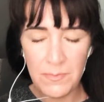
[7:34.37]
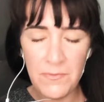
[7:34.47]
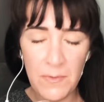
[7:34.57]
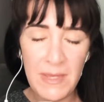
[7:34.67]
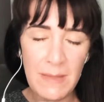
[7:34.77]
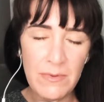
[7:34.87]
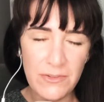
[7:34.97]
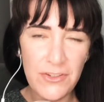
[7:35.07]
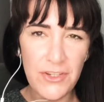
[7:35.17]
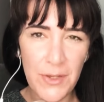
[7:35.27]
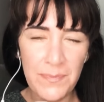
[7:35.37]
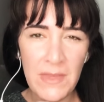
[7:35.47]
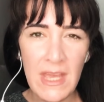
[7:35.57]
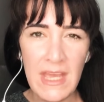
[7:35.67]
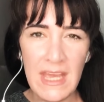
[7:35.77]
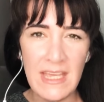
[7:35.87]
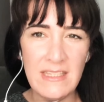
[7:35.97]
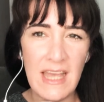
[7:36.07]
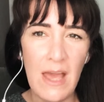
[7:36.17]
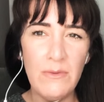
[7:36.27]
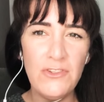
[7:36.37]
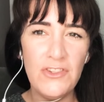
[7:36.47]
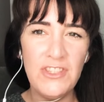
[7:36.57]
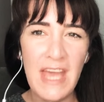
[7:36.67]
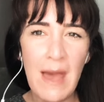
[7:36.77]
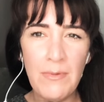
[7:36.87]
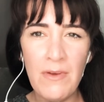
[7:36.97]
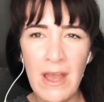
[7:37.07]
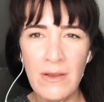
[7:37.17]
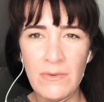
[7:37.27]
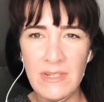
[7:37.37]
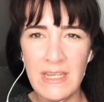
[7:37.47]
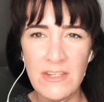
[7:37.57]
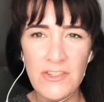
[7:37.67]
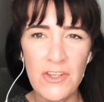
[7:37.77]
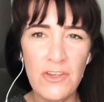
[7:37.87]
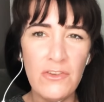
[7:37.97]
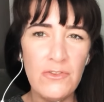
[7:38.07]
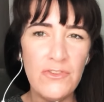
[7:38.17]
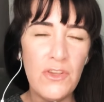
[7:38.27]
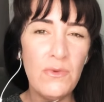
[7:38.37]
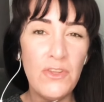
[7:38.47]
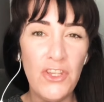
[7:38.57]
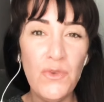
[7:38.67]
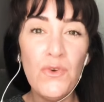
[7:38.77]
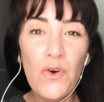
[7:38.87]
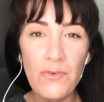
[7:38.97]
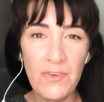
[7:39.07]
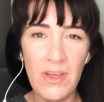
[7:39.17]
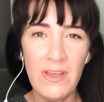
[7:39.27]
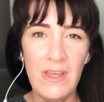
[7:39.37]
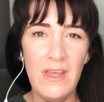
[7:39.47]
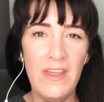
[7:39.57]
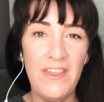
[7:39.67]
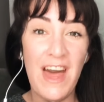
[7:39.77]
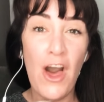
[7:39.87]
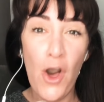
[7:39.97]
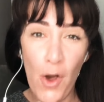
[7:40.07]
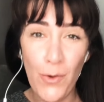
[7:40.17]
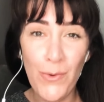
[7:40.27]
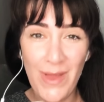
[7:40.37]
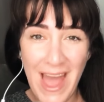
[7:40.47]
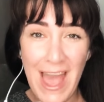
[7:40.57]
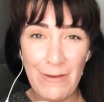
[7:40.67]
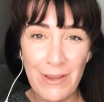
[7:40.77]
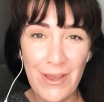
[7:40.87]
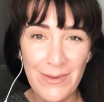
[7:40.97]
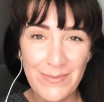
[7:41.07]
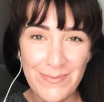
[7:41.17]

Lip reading: for people to do, is I would just tap round in a circle so that you cover that whole area.